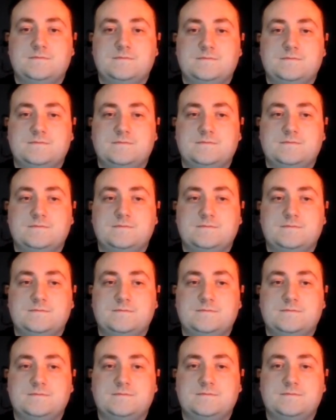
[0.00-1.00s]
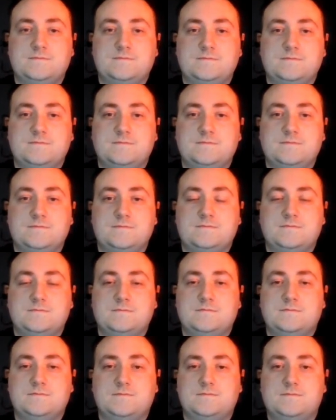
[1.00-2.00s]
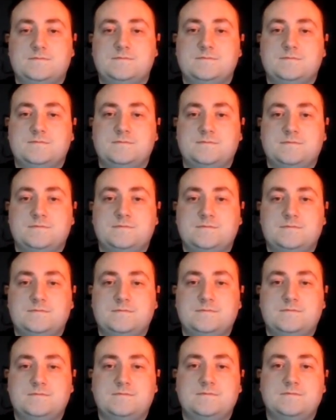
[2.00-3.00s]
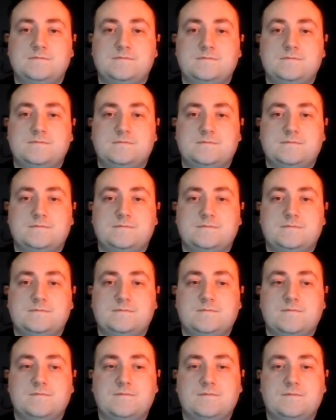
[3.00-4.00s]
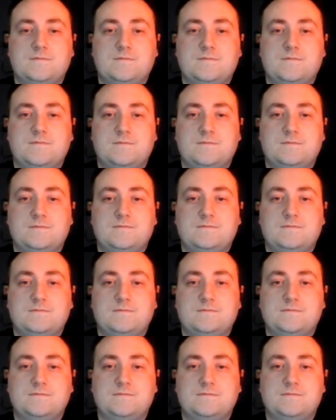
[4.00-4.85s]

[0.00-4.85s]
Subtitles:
This person isn't speaking.